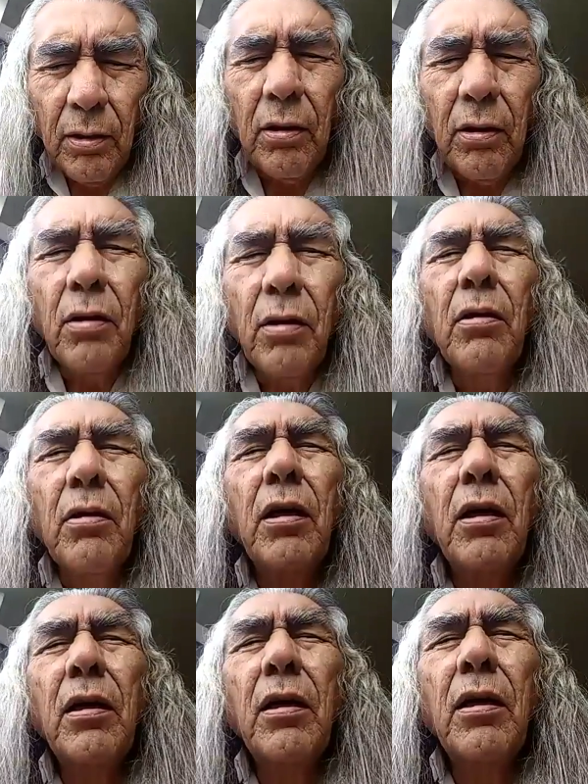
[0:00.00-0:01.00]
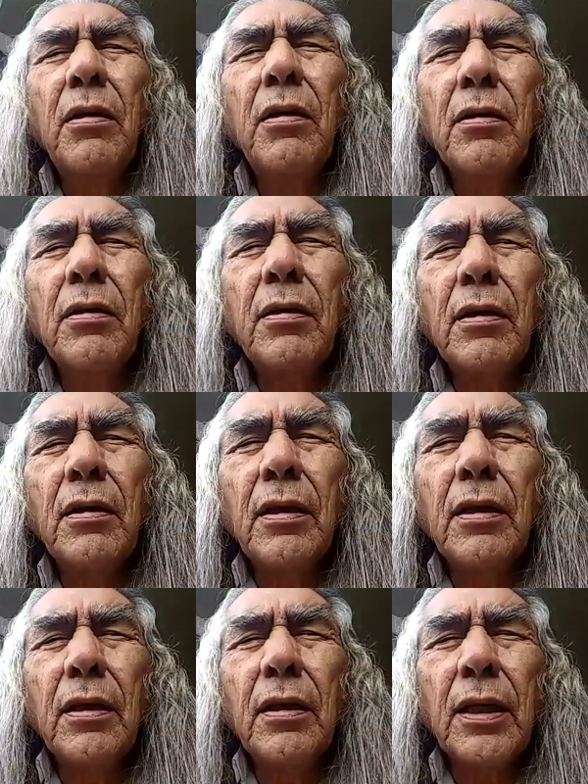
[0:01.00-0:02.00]
So
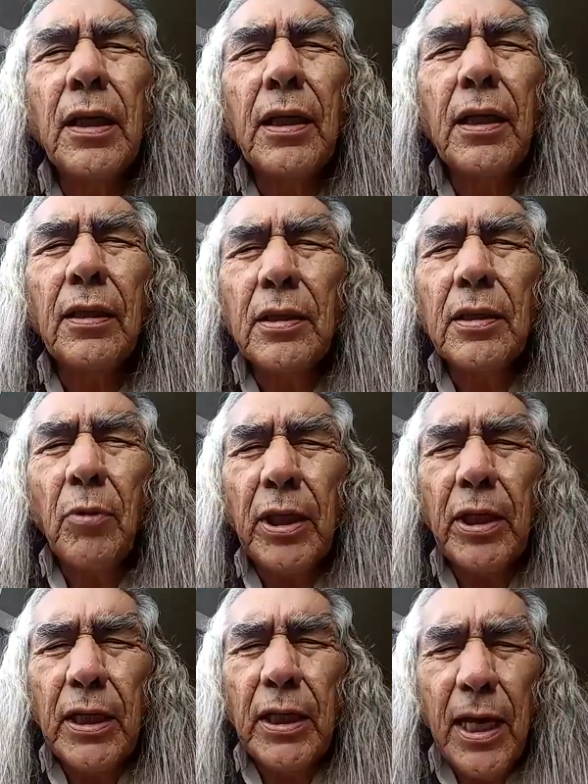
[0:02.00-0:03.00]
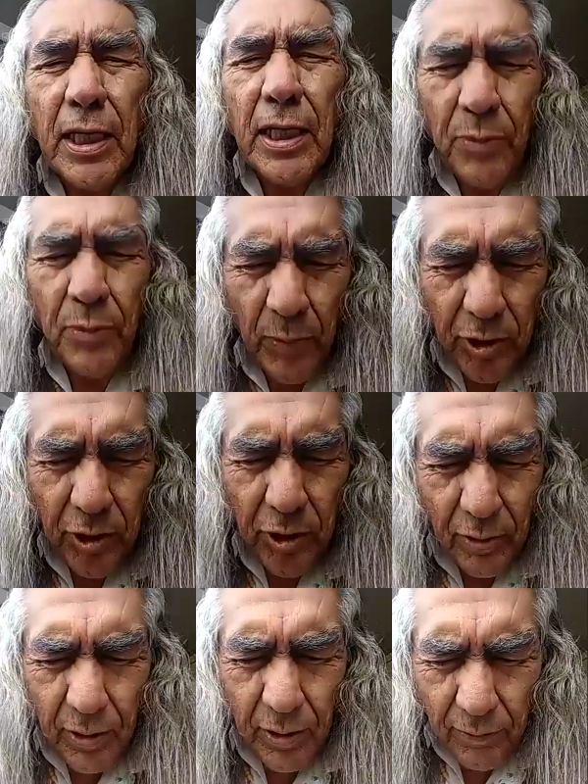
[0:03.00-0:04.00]
again, this morning I asked permission
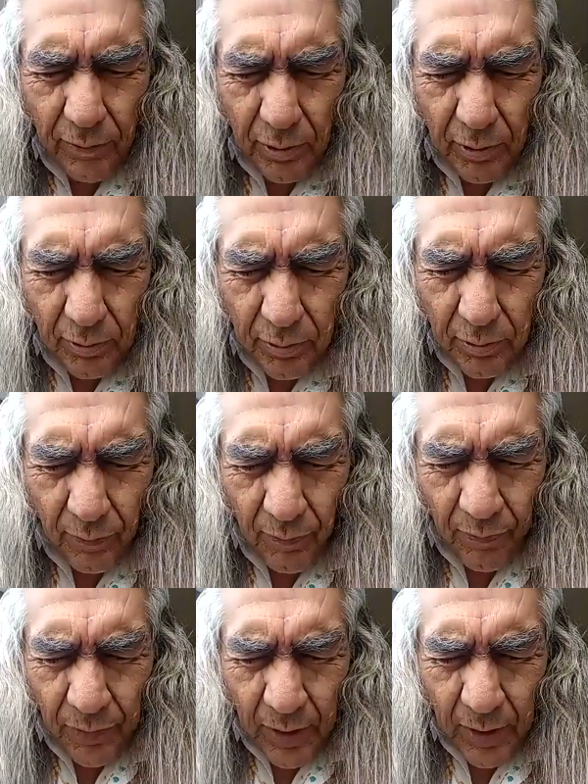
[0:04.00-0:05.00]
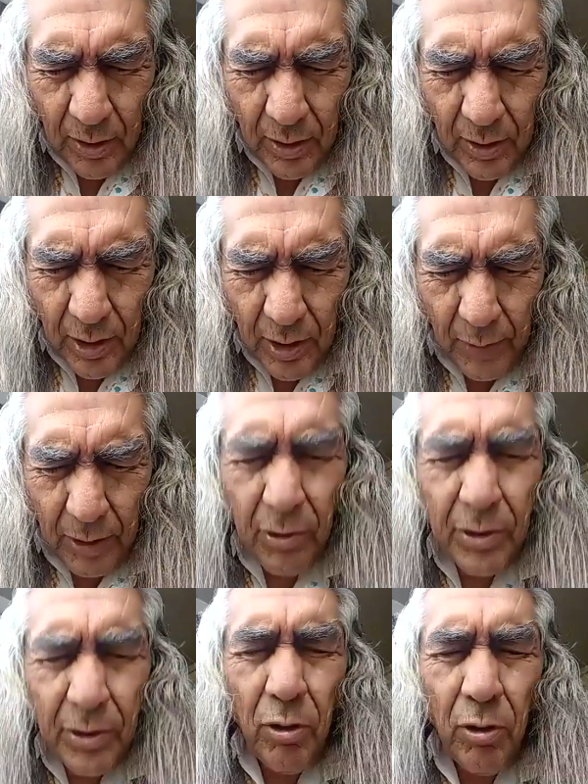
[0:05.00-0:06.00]
to speak
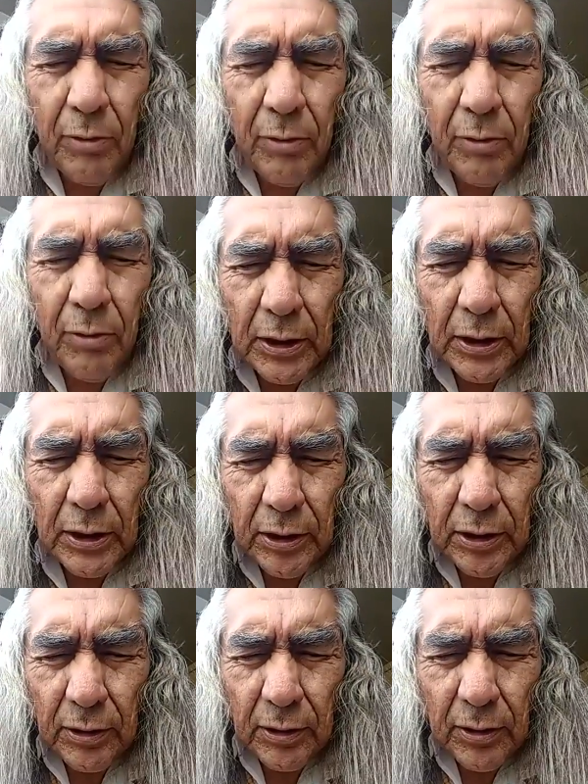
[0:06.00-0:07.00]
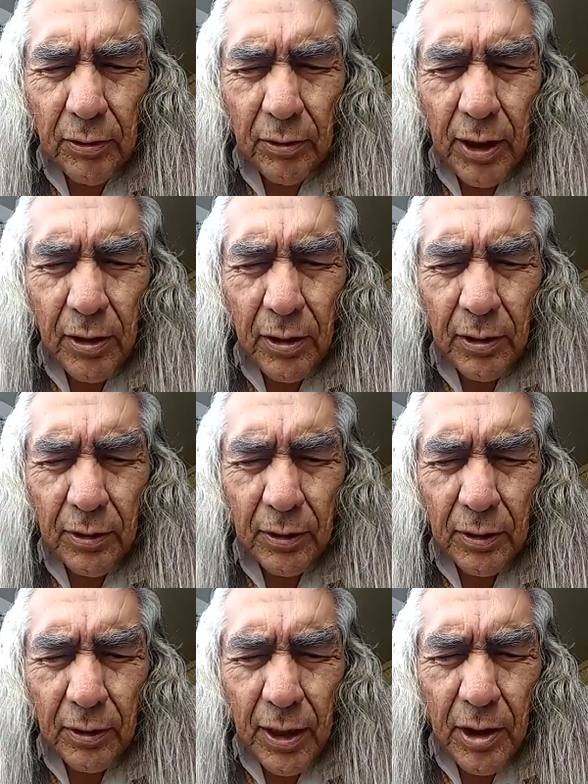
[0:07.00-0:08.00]
with the holy ones, Creator,
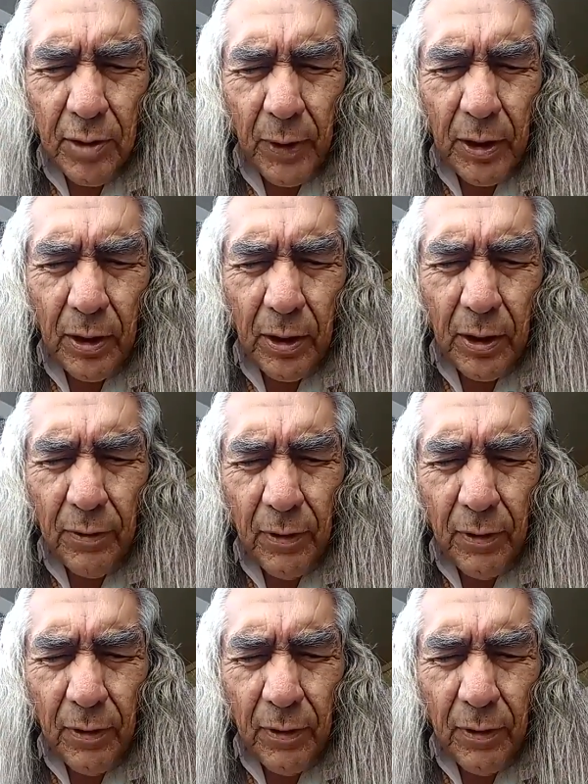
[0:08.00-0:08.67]
Great Spirit.